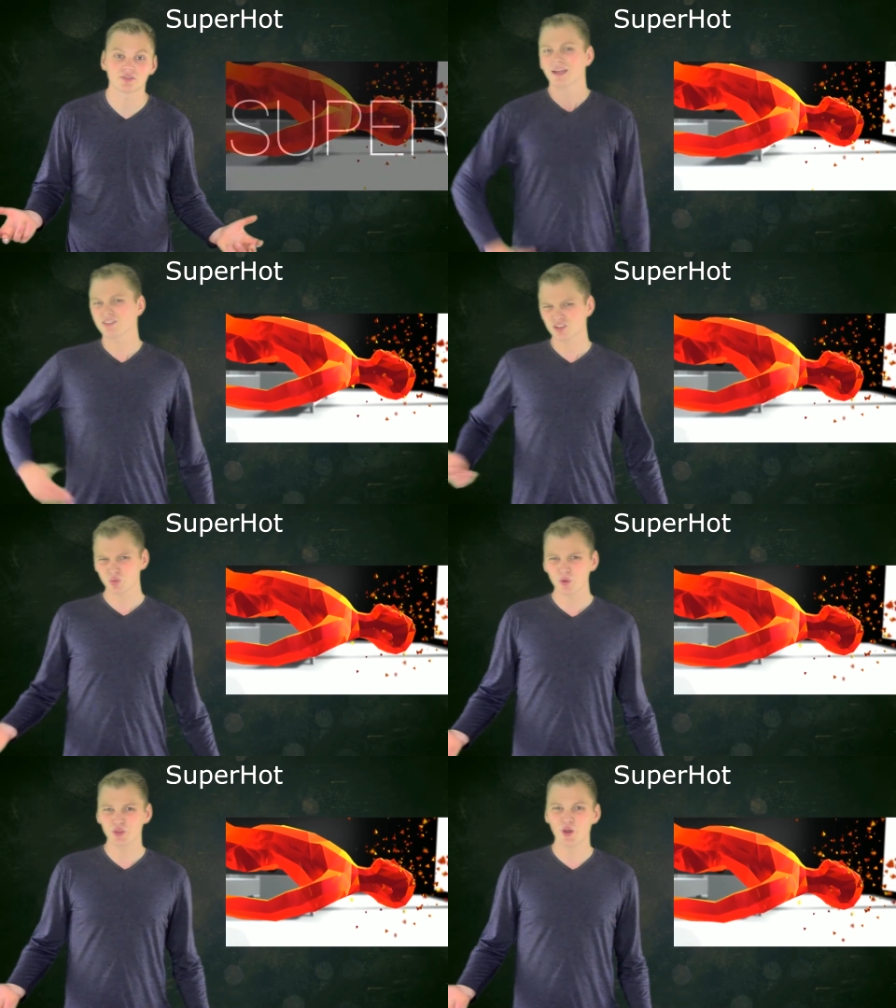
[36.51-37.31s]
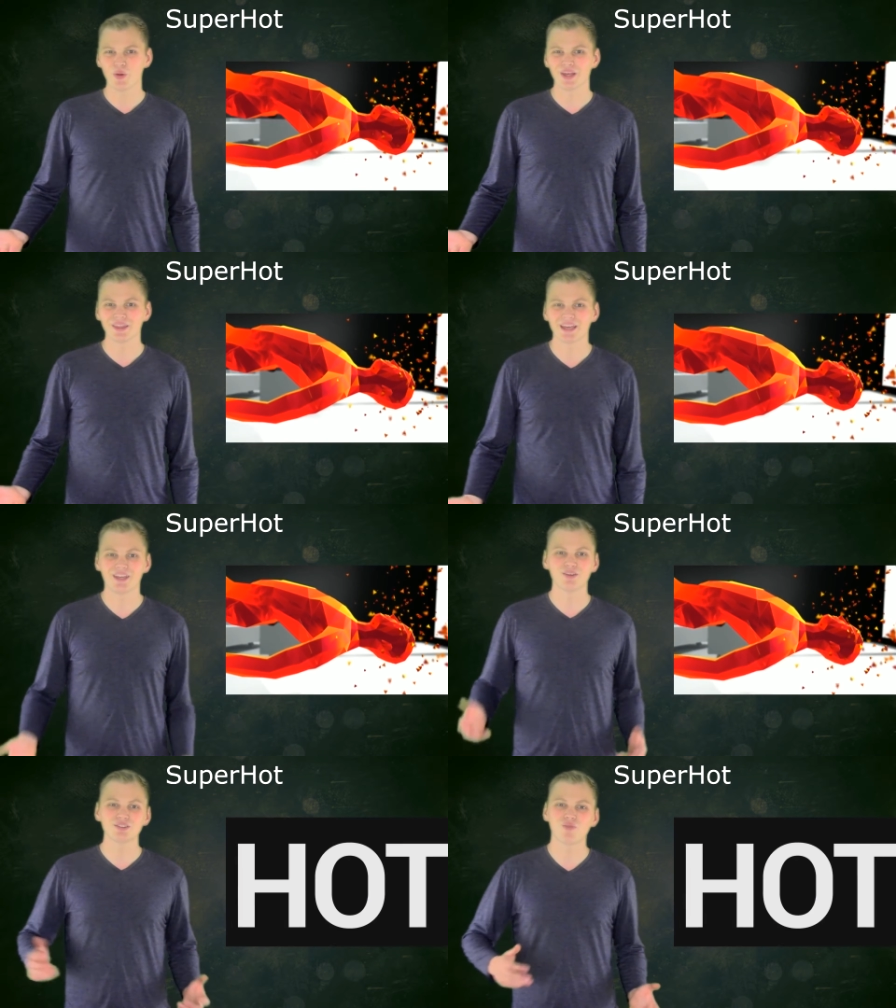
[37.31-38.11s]
It's also worth noting that
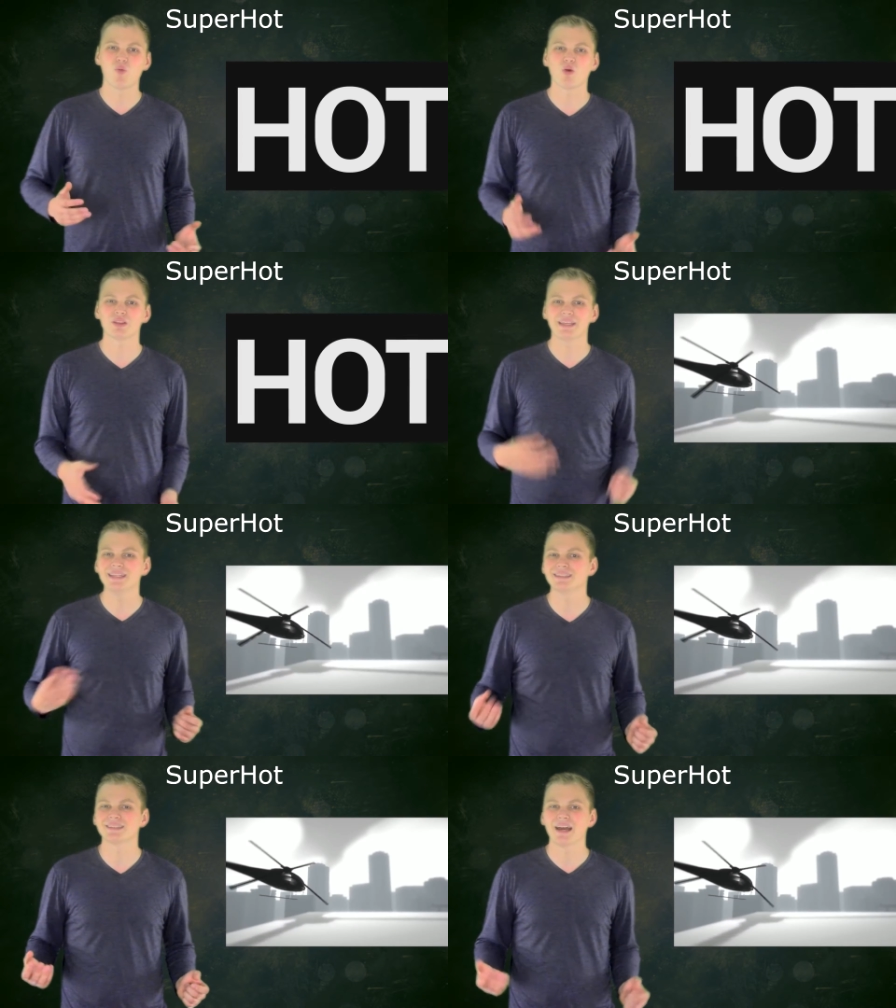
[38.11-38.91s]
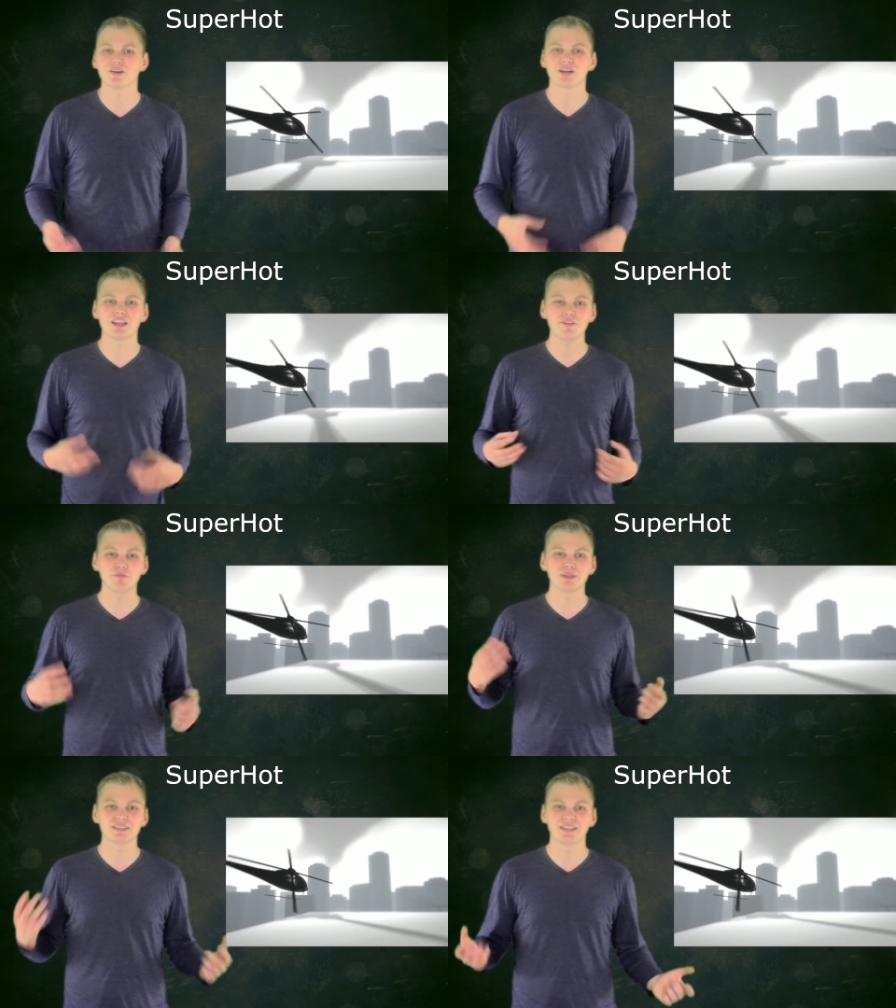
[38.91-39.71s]
Gears of War lead designer Cliff
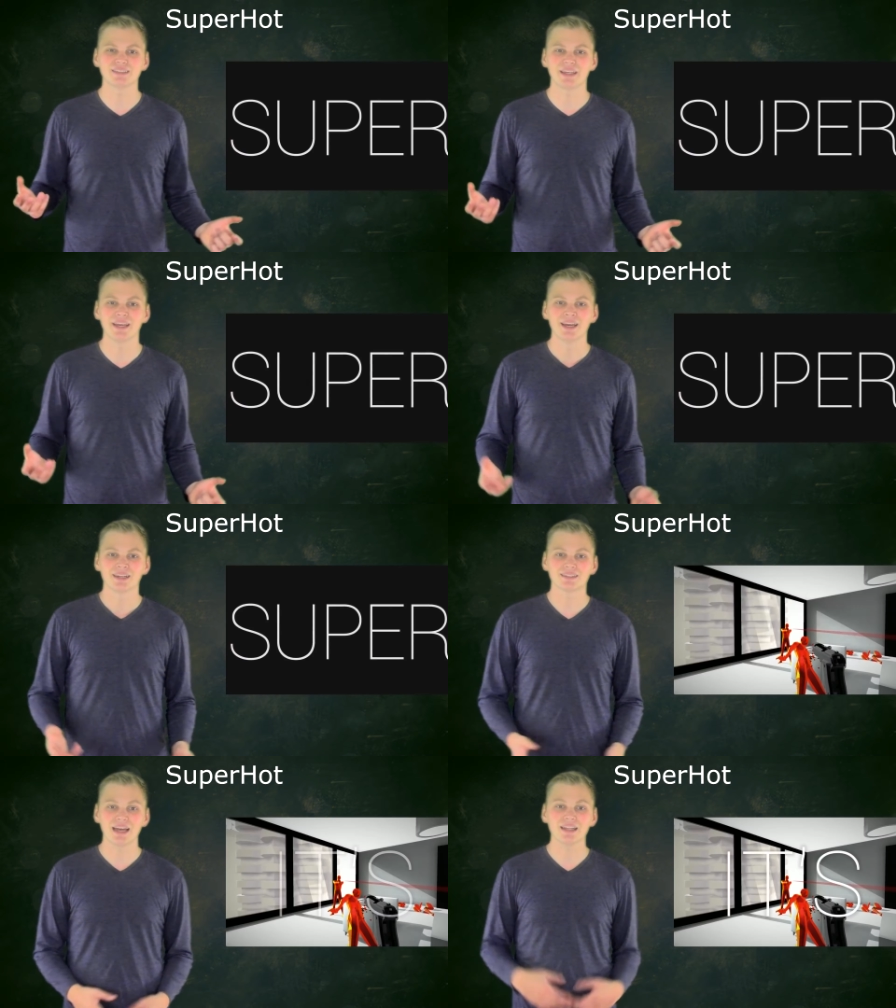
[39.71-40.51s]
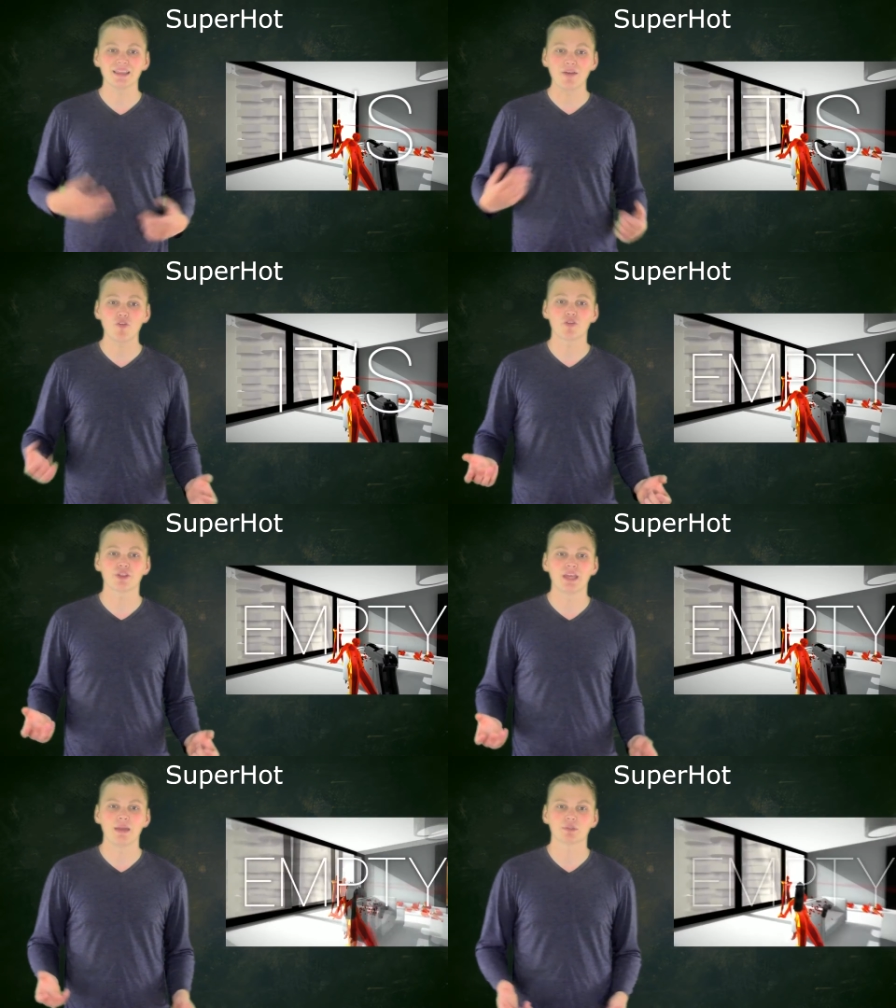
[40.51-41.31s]
Bleszinski designed a level for the
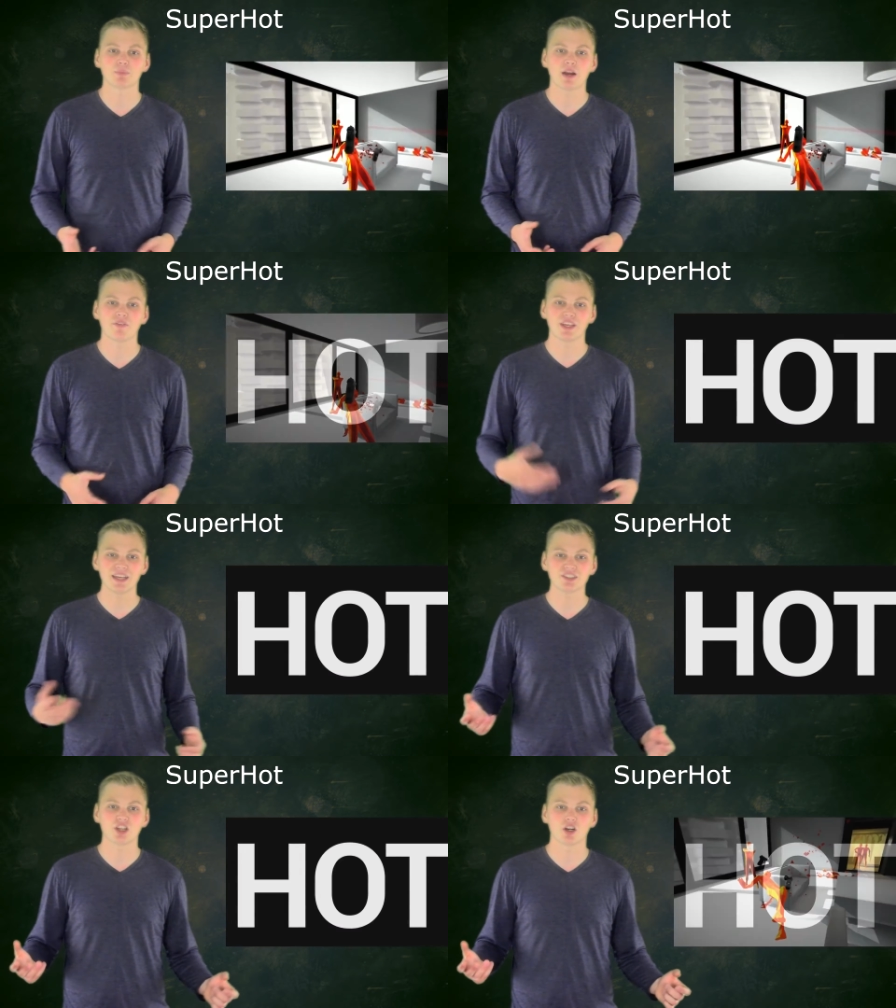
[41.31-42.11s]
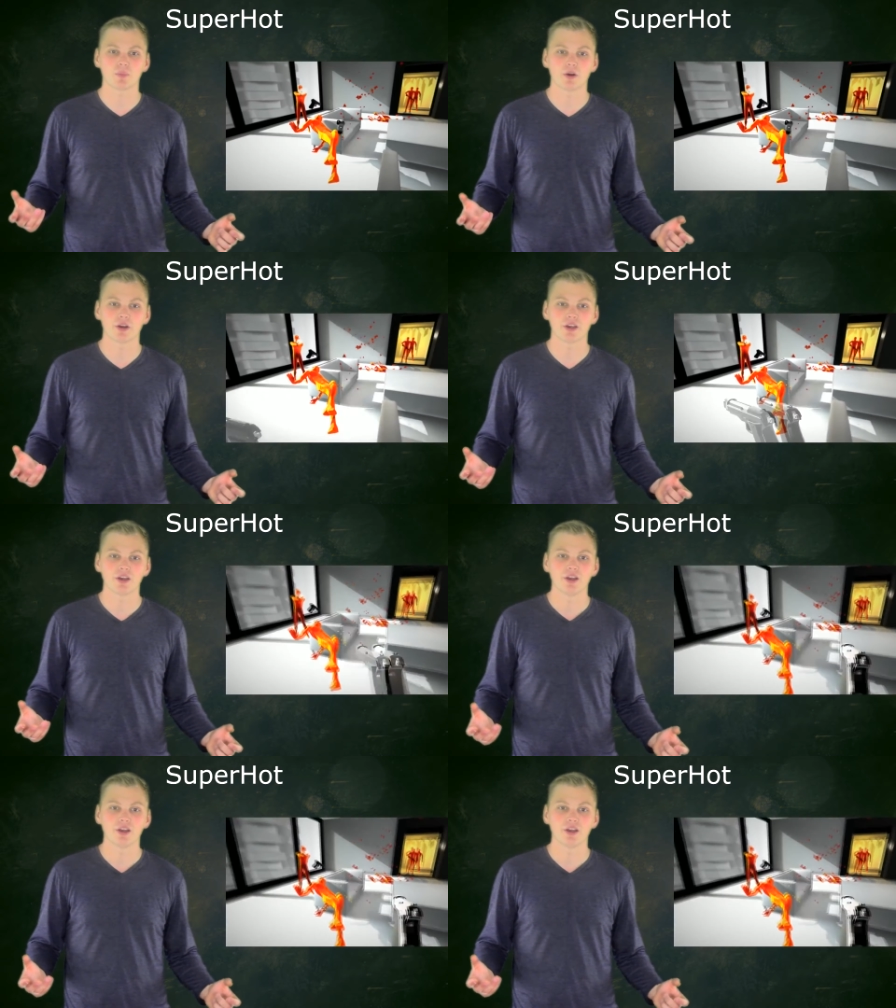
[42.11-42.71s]
game as part of a Kickstarter perk.